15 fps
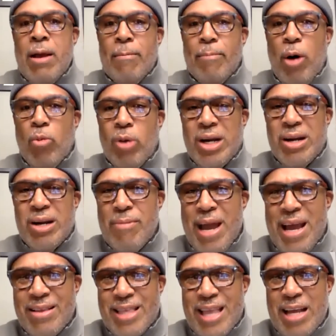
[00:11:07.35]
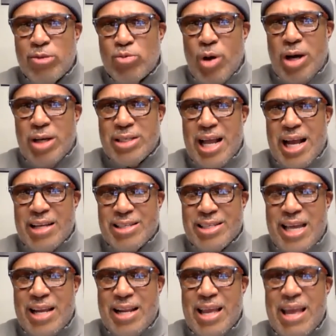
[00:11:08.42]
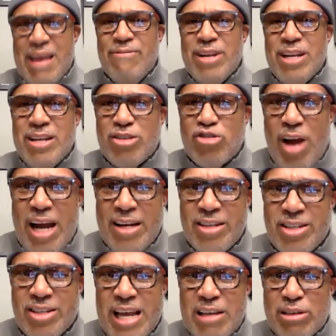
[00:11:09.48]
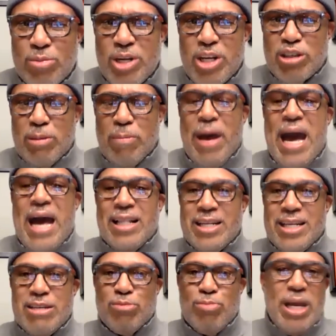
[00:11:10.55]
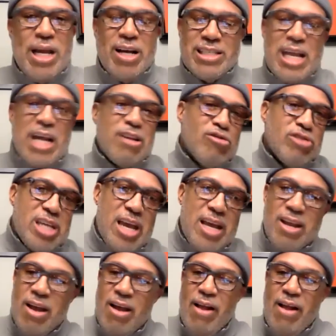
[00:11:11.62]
But one of the main things was, like I said, even in trying to chase municipalities, because like you said,